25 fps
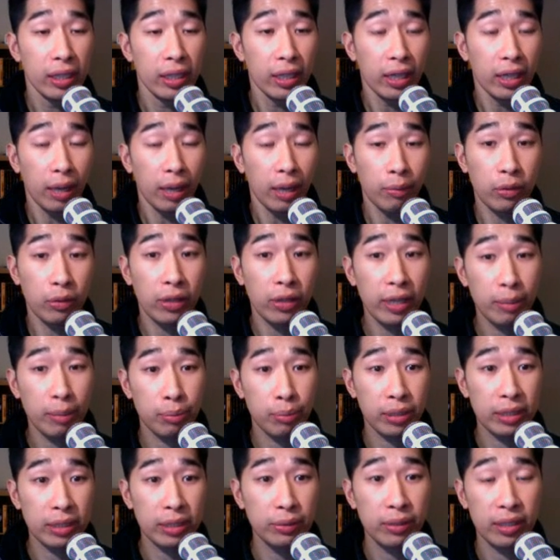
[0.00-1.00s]
I'm quite
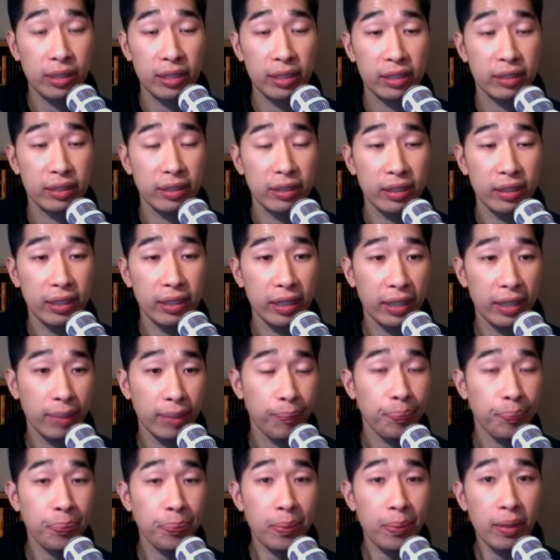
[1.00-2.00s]
impressed with this.
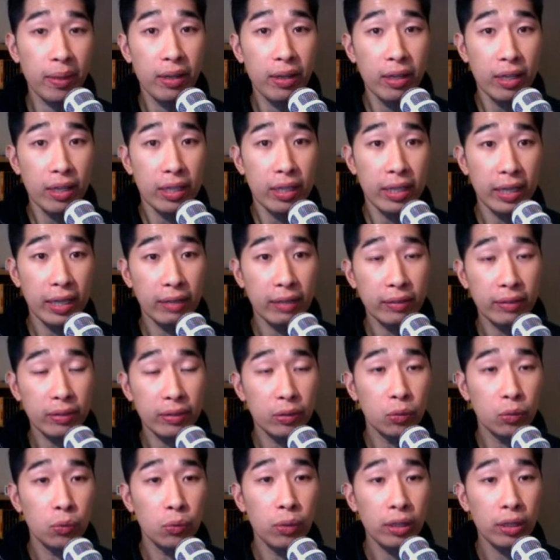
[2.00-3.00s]
Now,
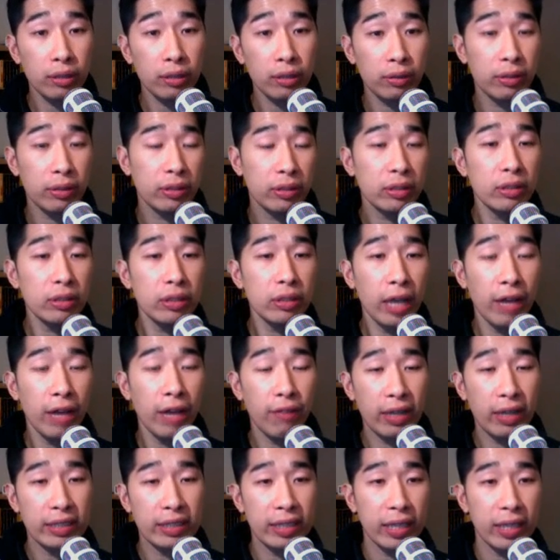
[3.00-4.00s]
what have
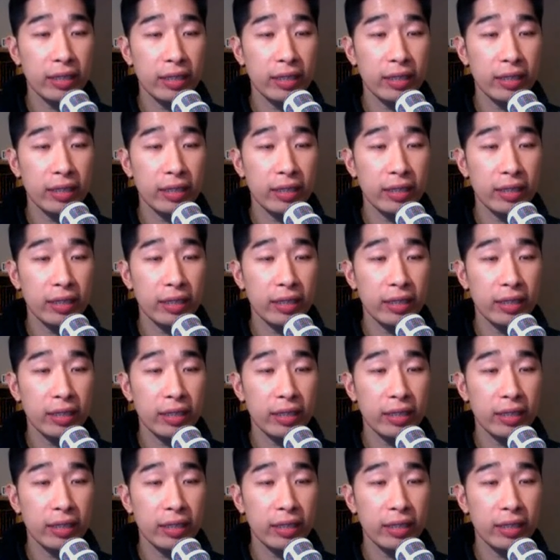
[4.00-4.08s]
I done